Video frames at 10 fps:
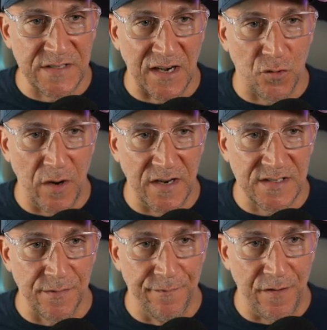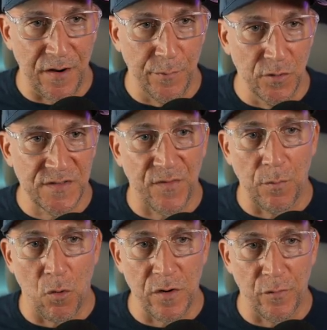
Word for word: I created some variables for border